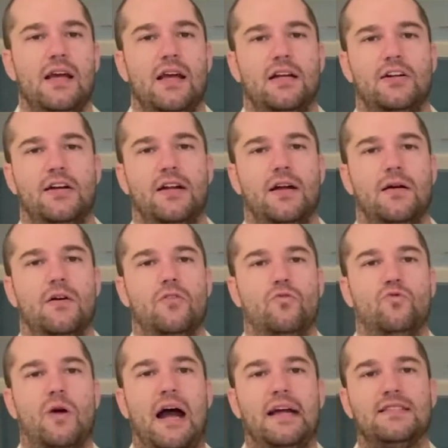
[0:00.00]
They're going to
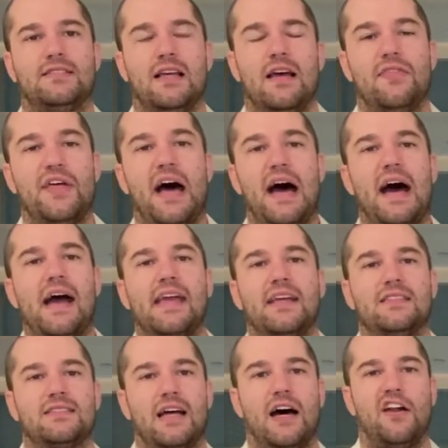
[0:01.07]
rise the
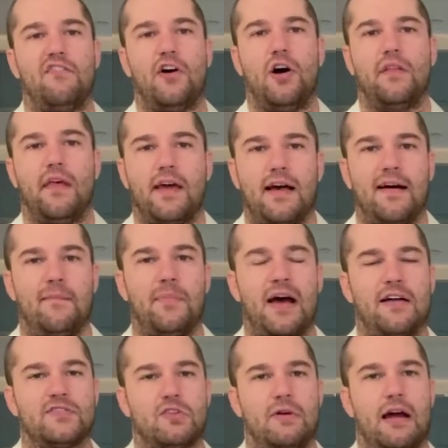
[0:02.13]
highest out of all the
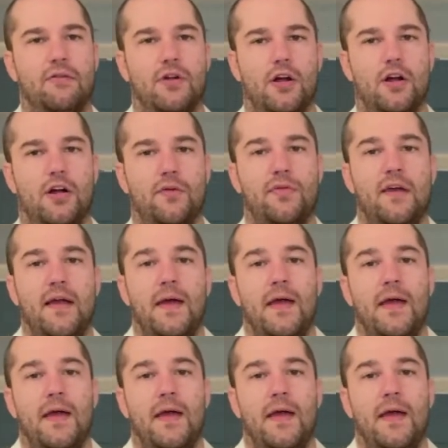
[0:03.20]
compounds around Earth.